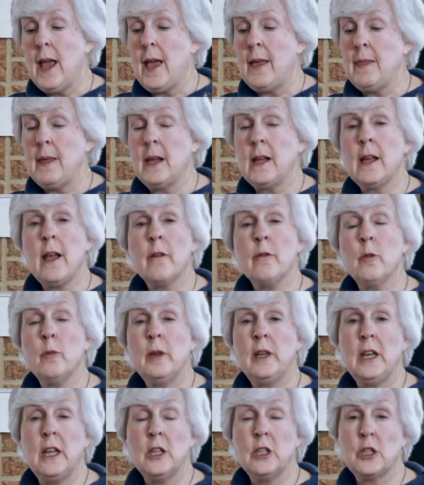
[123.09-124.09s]
and that
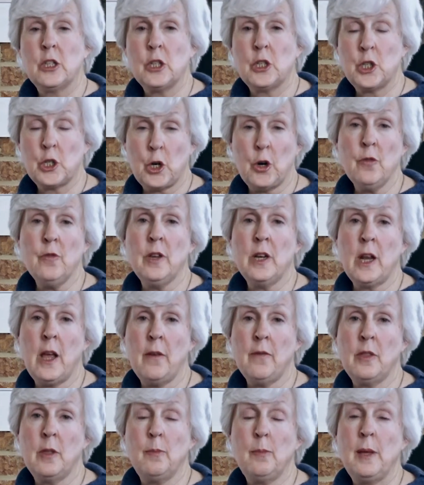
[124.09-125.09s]
government is the servant
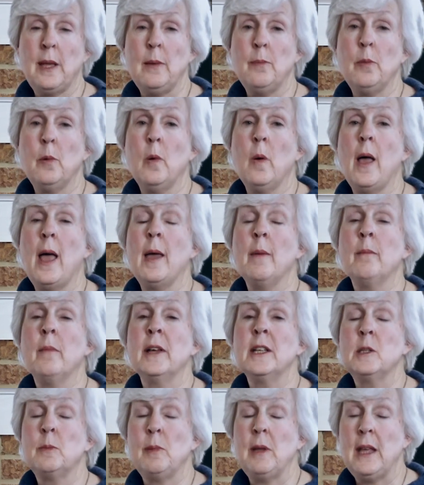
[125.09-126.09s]
of the people and
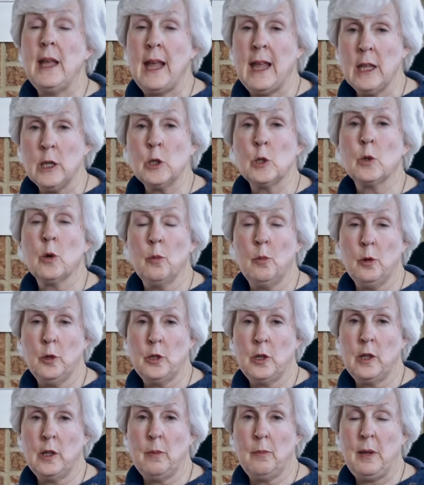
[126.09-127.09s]
must be answerable
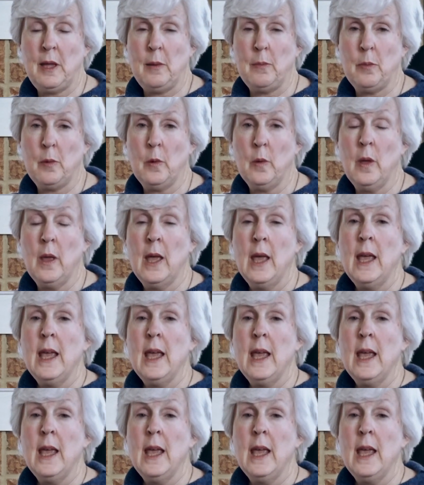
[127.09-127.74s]
to the people,